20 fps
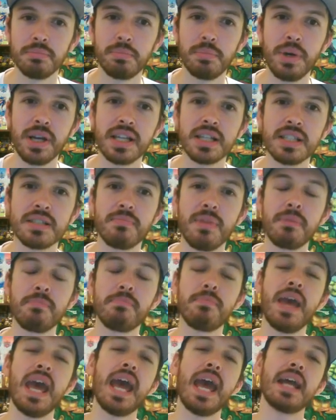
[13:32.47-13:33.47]
Brings me
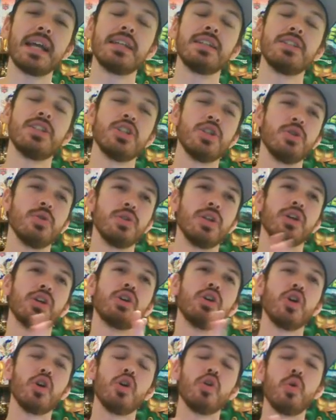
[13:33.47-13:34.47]
back to the
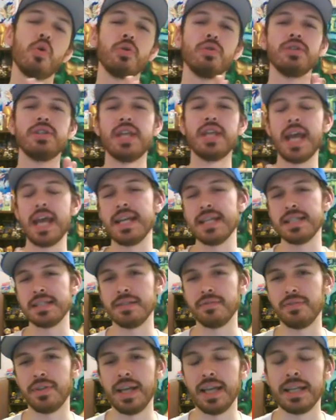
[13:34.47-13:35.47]
good old days
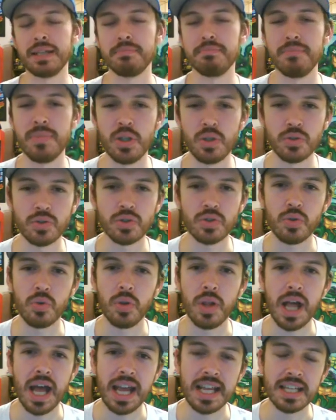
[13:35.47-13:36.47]
of like middle
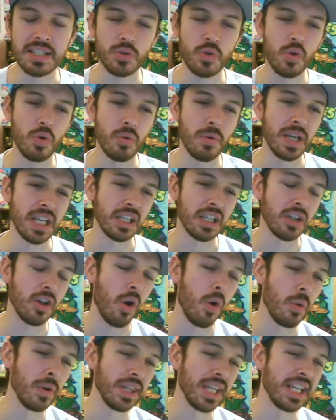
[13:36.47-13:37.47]
school, high school, where you
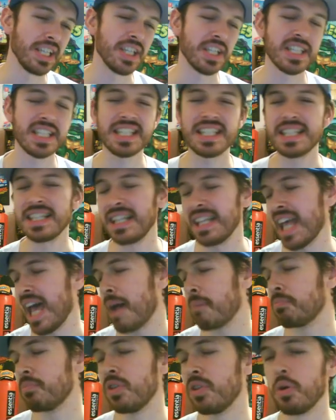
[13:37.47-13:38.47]
go and they just
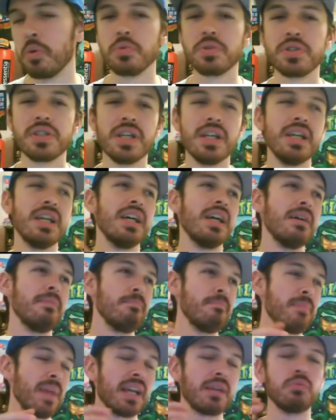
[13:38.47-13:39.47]
slap those
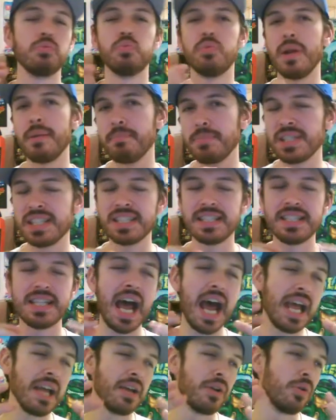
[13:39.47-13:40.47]
McRib
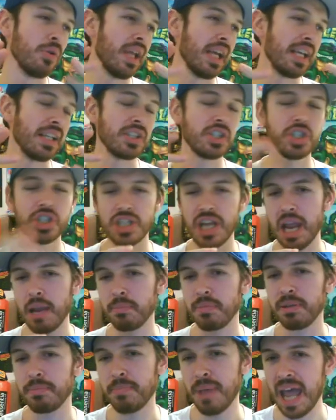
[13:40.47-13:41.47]
style like
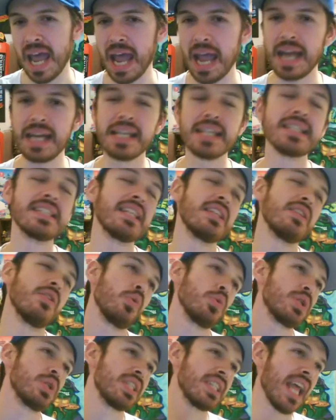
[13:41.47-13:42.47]
shaped patties and
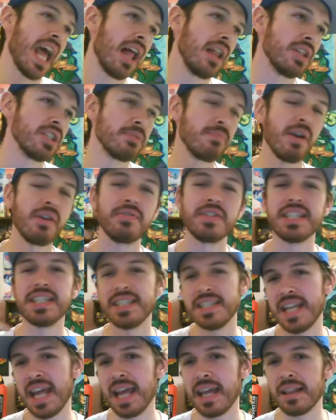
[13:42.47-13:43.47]
those Salisbury
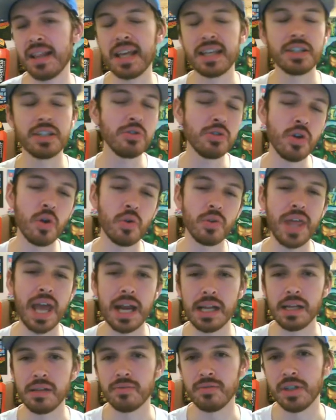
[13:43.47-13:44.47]
steak. Like you know that
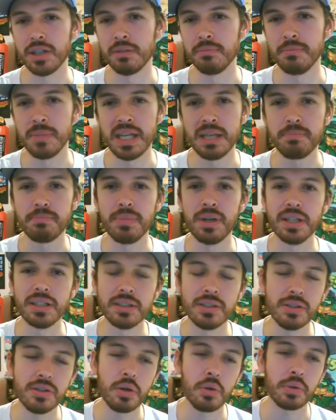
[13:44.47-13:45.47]
ain't real meat, but
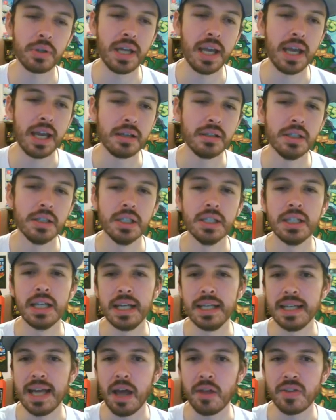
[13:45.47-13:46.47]
you don't care.
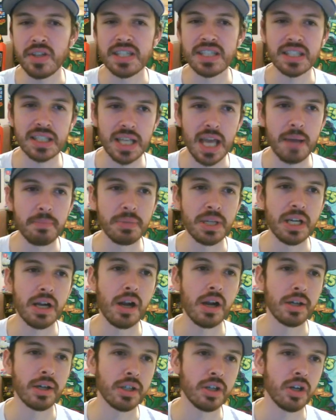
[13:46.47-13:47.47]
And now they slapped it
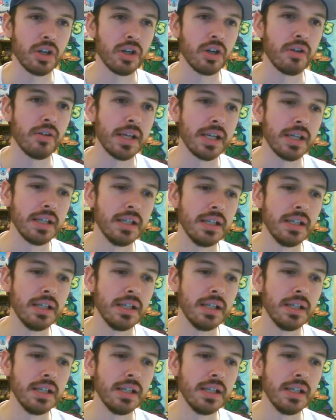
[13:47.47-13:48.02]
on curry.